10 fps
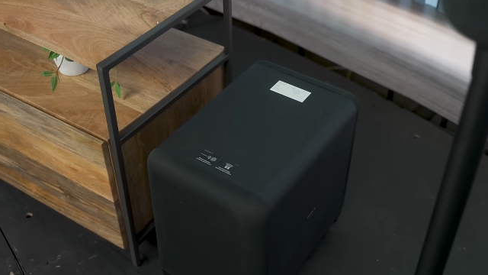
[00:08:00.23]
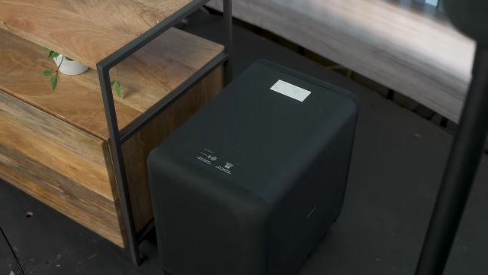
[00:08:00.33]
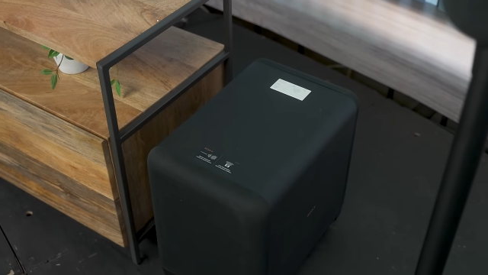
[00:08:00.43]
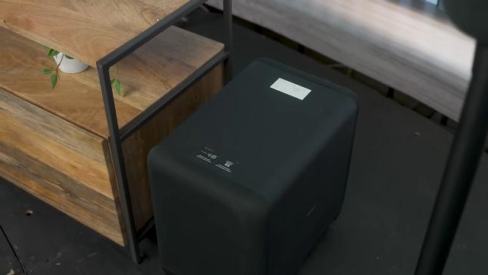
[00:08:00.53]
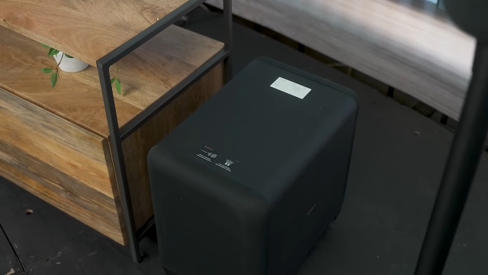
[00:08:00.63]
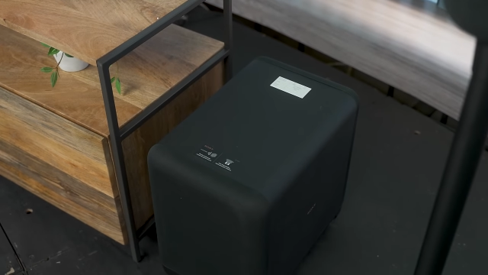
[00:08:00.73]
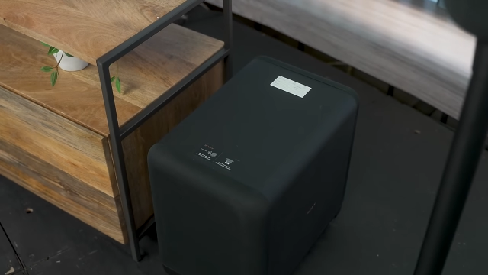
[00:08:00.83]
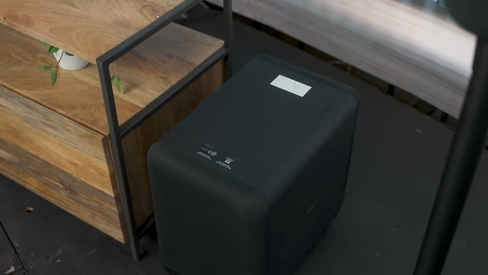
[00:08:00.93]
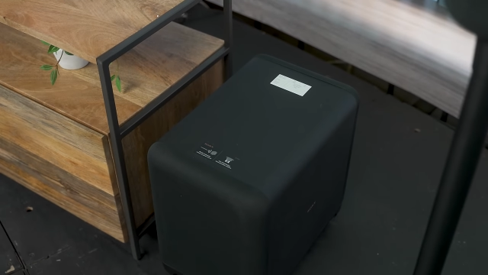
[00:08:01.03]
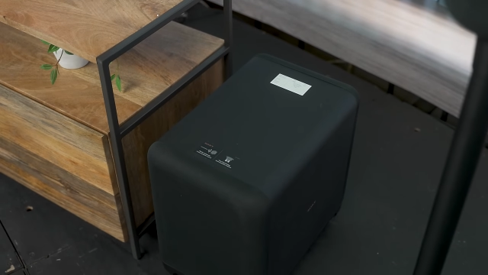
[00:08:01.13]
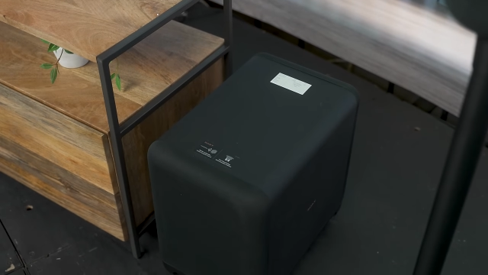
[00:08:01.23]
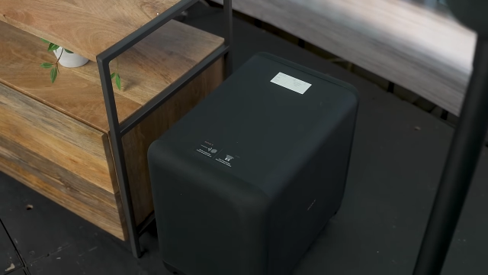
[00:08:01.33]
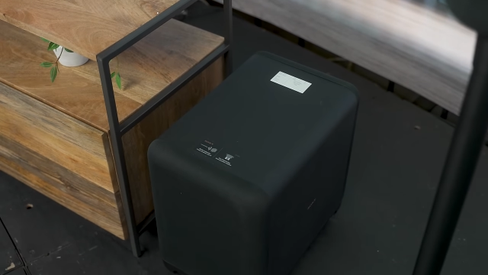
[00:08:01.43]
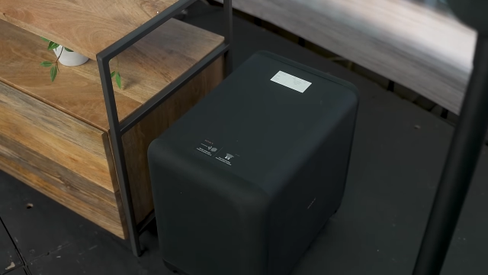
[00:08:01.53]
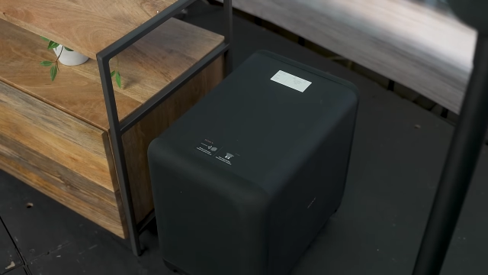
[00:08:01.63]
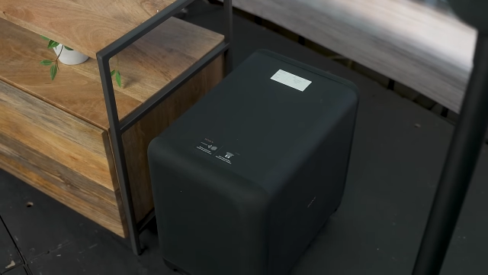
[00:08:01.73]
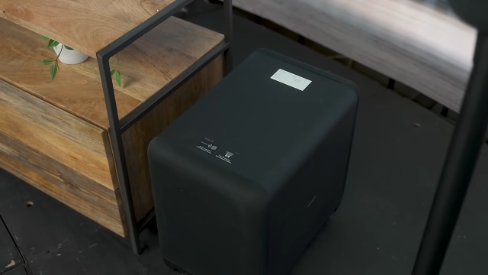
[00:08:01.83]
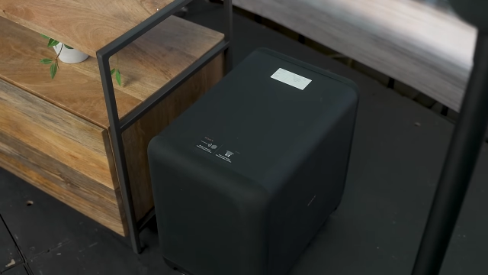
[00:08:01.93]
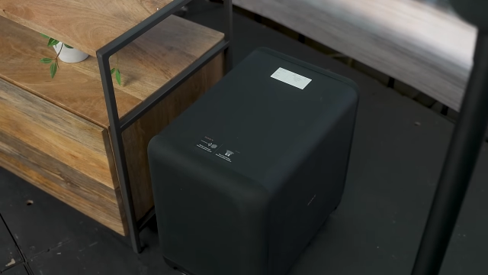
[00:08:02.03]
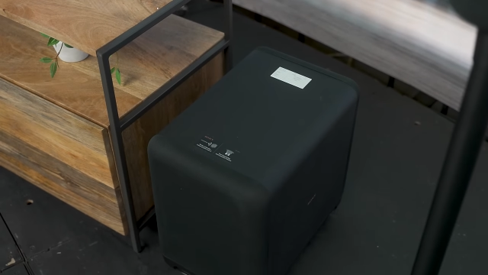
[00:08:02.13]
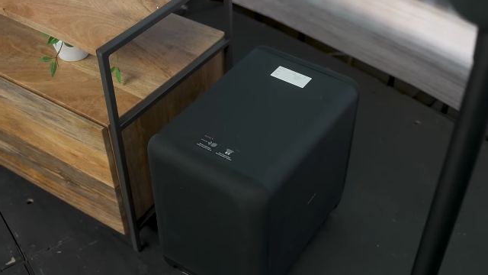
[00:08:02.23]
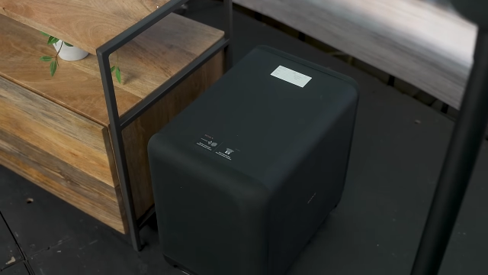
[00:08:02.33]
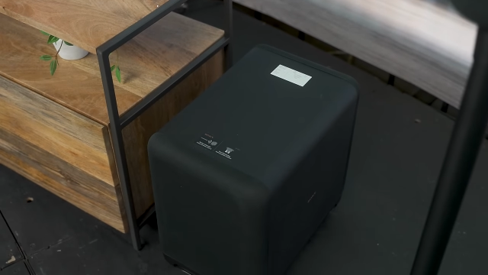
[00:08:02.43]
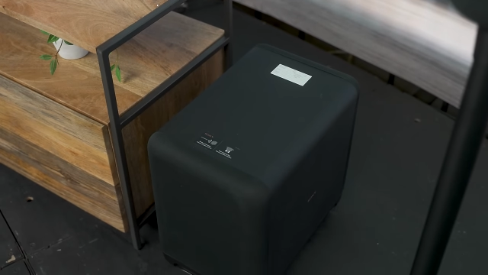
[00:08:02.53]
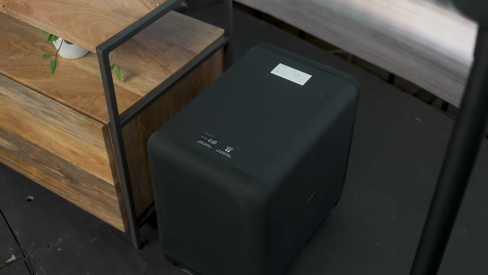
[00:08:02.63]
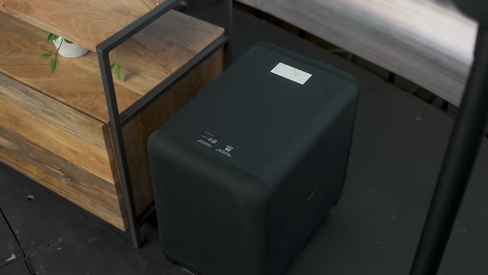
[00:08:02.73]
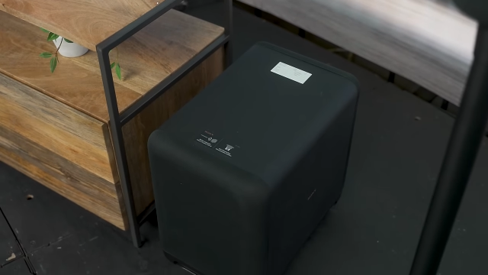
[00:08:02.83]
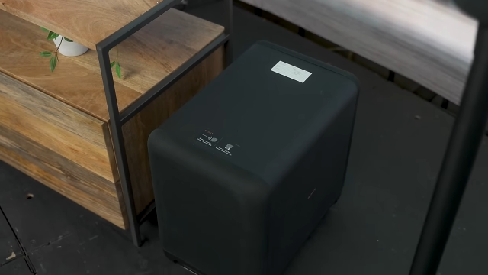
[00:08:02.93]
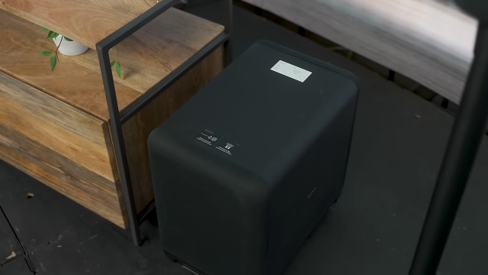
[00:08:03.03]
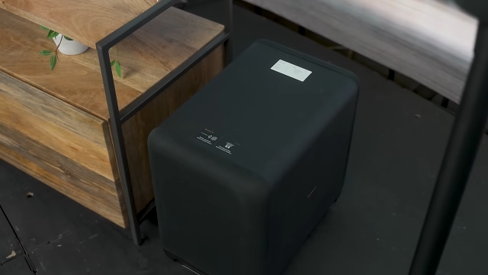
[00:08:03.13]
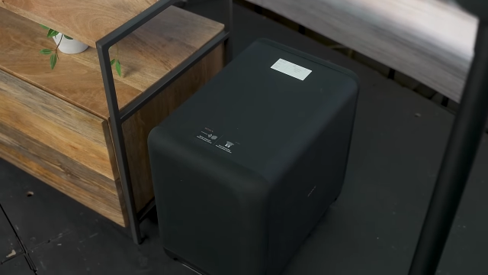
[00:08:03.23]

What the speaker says: (no speaker visible)